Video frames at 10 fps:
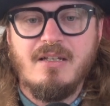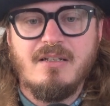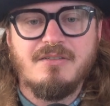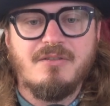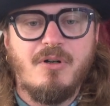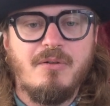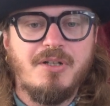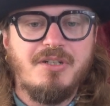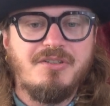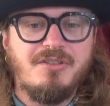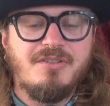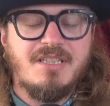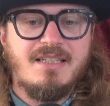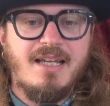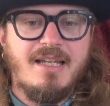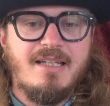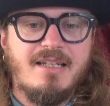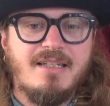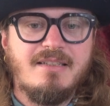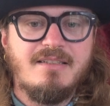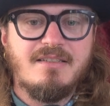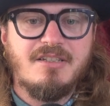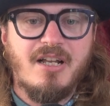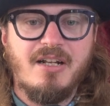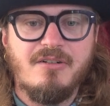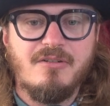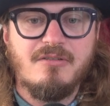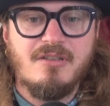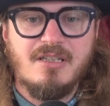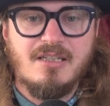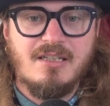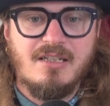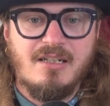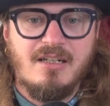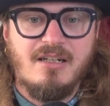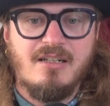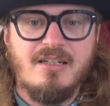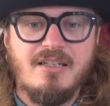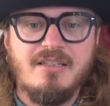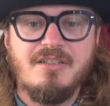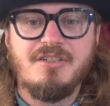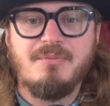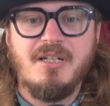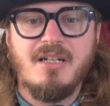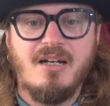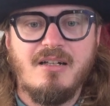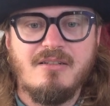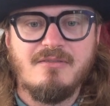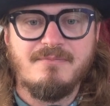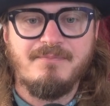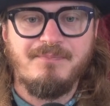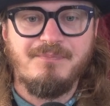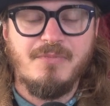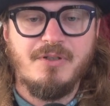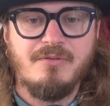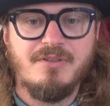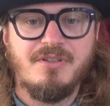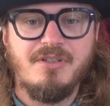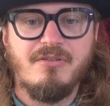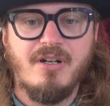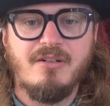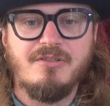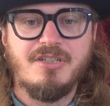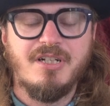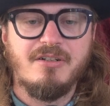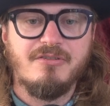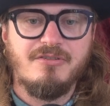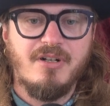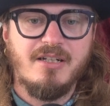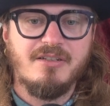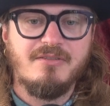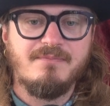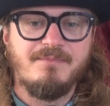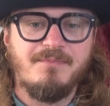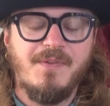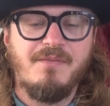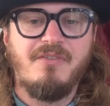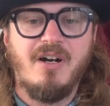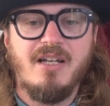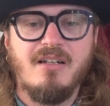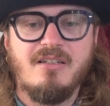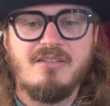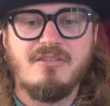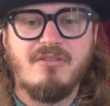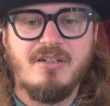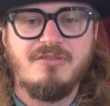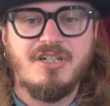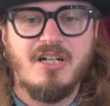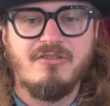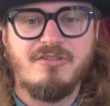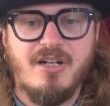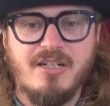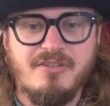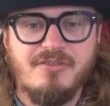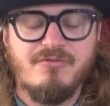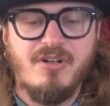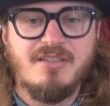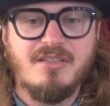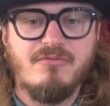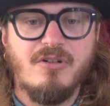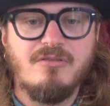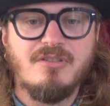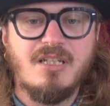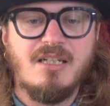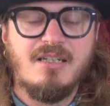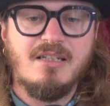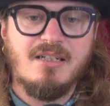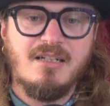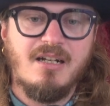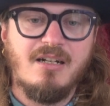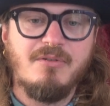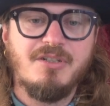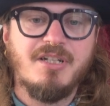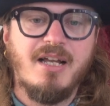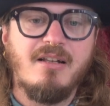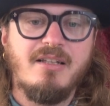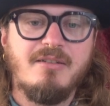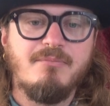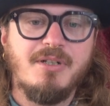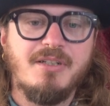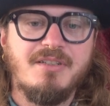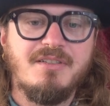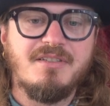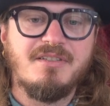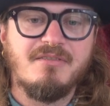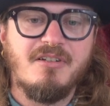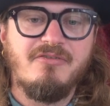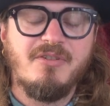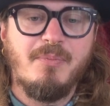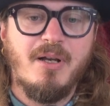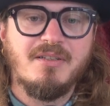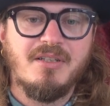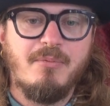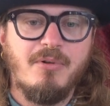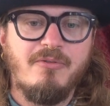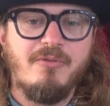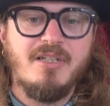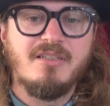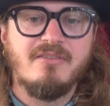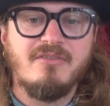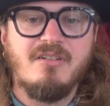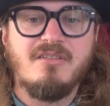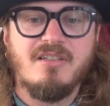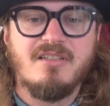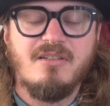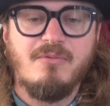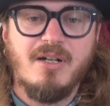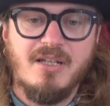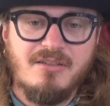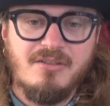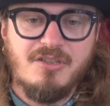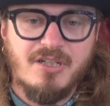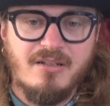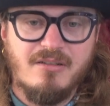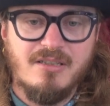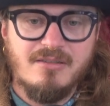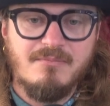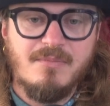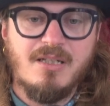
So what I'm going to do today is channel Ishmael, who is the crown chakra dragon, the violet crown chakra dragon of the rising rose. And I want to channel him because over the past couple of weeks I've noticed that when I do channel him,